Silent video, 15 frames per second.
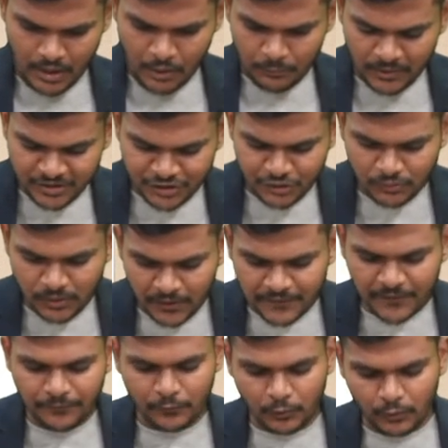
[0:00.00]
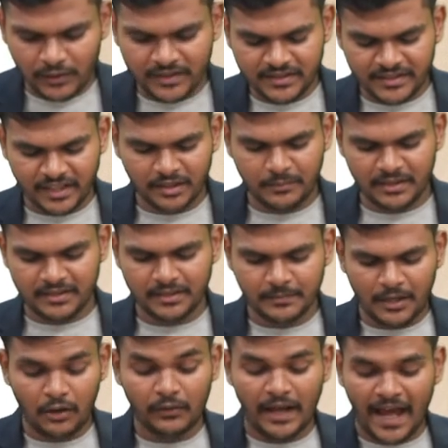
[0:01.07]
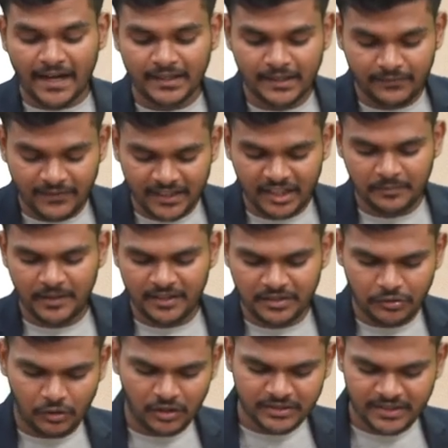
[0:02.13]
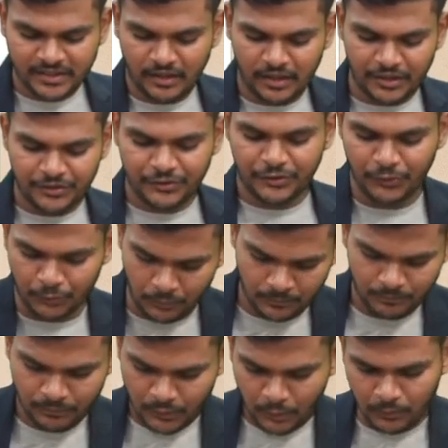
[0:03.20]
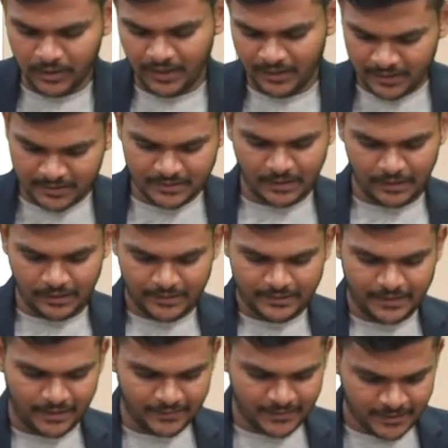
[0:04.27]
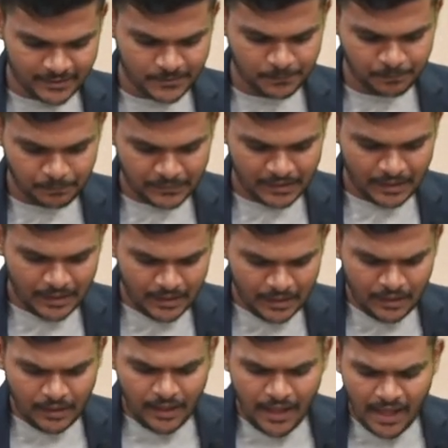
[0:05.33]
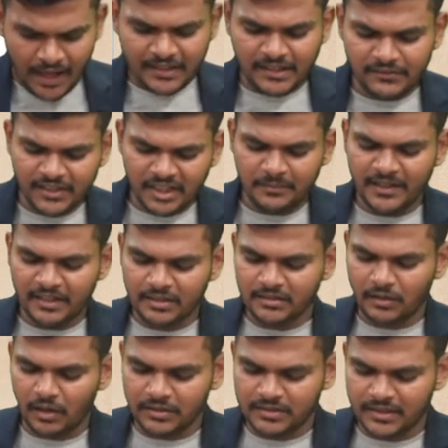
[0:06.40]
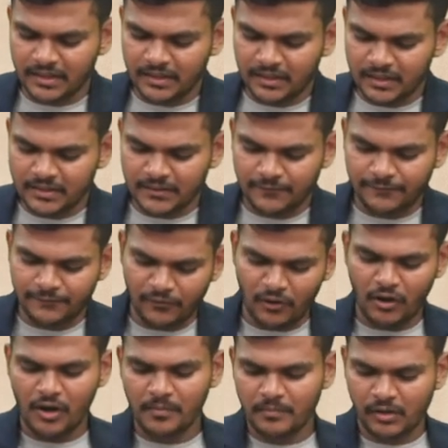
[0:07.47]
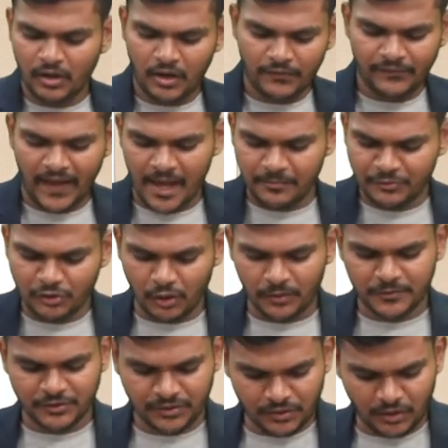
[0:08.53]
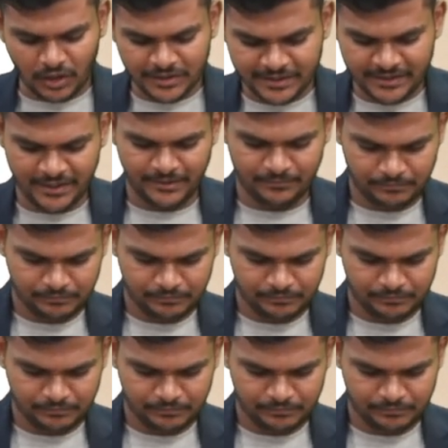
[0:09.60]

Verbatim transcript: Which two of the following statements about activity-based costing are true? Okay, let's understand this. Activity-based costing is a form of absorption costing.